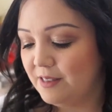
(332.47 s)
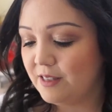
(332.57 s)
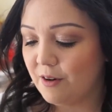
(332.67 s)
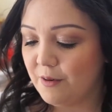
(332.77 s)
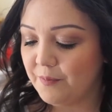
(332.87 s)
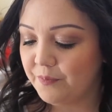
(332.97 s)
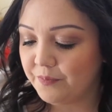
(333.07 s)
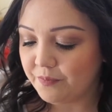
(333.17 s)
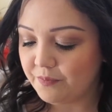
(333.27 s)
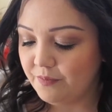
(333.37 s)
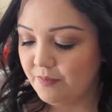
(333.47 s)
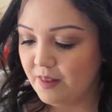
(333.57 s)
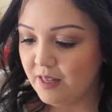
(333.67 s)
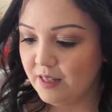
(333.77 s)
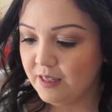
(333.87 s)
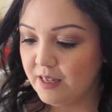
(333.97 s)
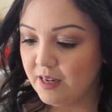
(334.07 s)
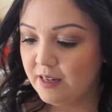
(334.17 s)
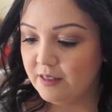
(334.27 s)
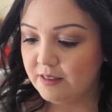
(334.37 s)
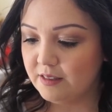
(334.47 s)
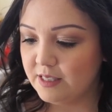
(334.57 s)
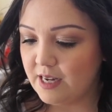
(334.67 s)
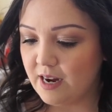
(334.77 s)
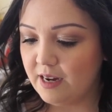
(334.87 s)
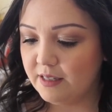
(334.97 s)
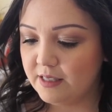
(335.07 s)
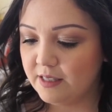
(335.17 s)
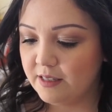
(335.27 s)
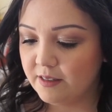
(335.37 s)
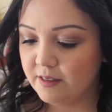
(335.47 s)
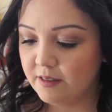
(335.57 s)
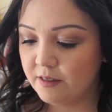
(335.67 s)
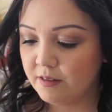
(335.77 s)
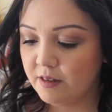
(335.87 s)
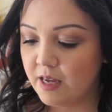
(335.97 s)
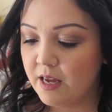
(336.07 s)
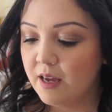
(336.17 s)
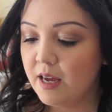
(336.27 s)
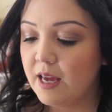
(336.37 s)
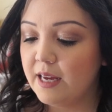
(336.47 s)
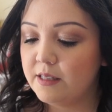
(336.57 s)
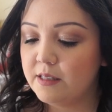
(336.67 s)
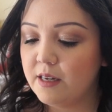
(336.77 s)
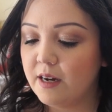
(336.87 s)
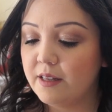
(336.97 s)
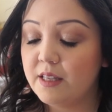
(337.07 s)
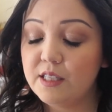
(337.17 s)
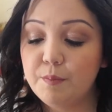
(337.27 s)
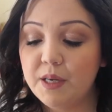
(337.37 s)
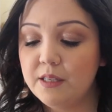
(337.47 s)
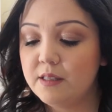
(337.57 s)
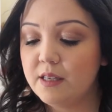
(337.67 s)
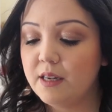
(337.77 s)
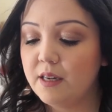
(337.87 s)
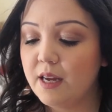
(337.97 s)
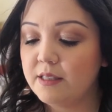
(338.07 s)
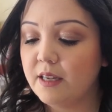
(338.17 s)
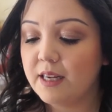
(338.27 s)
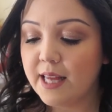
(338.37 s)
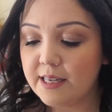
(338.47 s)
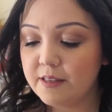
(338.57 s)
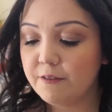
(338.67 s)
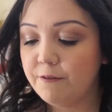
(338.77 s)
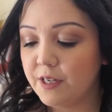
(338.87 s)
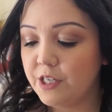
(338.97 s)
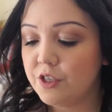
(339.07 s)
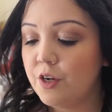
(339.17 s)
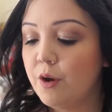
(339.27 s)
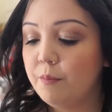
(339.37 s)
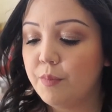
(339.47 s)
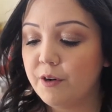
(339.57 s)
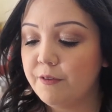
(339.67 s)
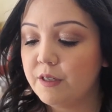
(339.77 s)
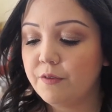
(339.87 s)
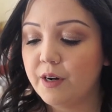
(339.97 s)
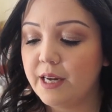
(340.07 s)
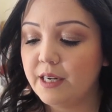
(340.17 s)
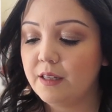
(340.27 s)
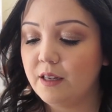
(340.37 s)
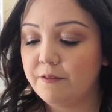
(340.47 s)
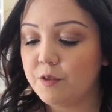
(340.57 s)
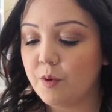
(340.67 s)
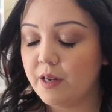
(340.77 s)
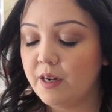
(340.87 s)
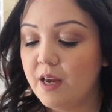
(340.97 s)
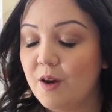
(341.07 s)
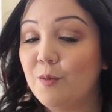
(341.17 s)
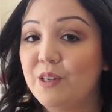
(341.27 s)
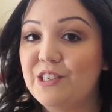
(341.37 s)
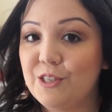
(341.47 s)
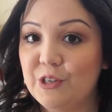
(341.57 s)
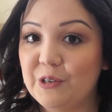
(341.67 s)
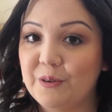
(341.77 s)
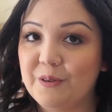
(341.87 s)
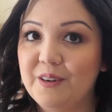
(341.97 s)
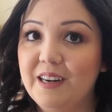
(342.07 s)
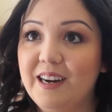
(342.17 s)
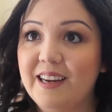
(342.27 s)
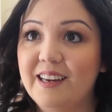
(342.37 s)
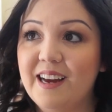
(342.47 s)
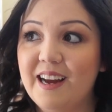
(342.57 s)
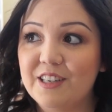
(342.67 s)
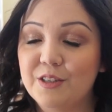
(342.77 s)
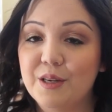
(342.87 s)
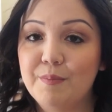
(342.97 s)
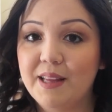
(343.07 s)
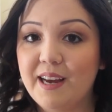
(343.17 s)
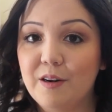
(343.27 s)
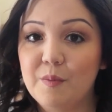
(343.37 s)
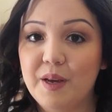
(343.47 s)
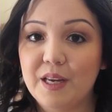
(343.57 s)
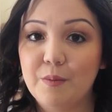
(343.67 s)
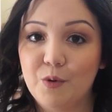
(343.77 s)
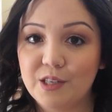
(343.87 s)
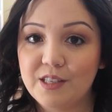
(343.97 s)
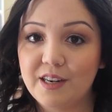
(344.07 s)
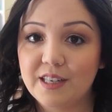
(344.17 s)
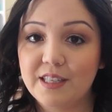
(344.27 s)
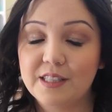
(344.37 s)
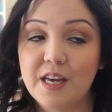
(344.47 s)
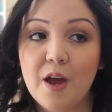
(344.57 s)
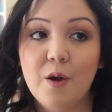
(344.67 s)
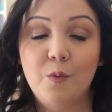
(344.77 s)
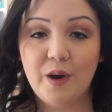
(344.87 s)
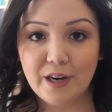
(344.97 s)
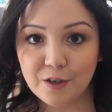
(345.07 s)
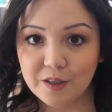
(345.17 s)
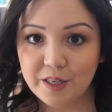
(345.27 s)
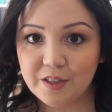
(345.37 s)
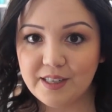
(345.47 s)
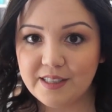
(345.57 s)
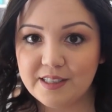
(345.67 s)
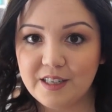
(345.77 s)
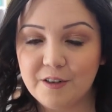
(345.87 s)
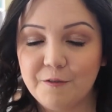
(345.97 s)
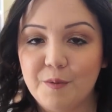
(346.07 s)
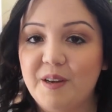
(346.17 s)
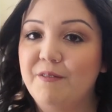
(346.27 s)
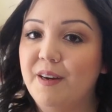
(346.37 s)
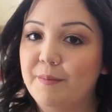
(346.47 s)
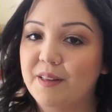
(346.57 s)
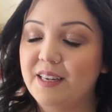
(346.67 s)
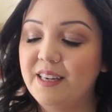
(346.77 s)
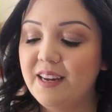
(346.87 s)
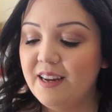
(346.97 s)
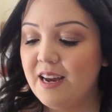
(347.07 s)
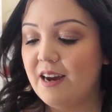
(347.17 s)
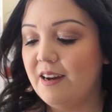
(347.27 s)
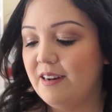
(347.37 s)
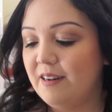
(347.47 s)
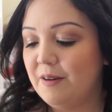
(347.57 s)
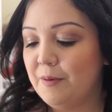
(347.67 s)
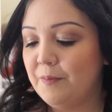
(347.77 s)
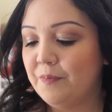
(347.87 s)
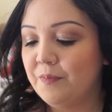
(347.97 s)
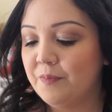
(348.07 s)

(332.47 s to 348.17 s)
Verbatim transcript: So there's that. It's uh, this piece is a classic finish perfect for any loved one, which is true. I actually plan on making more stockings way earlier next year for my family. Um,